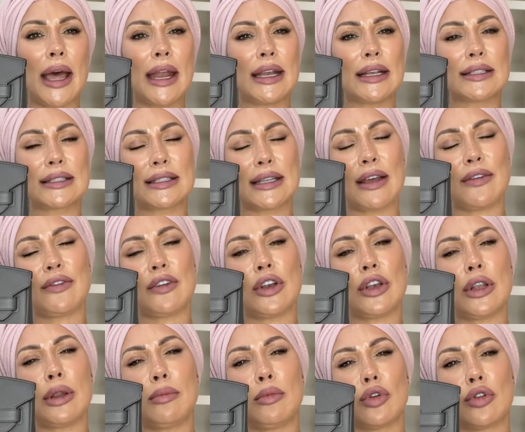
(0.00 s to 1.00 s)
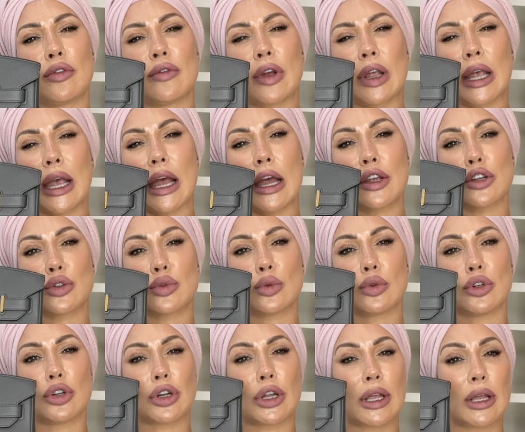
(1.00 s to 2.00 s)
and it's definitely more of a
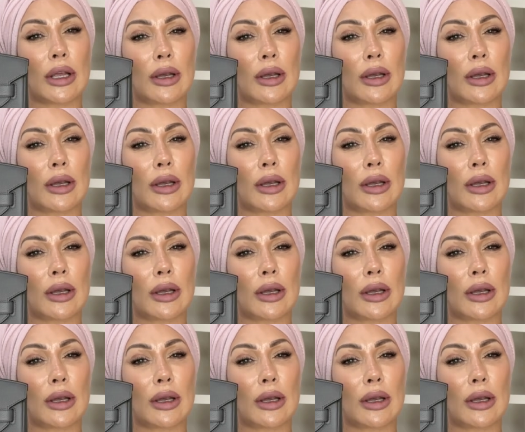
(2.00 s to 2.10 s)
casual look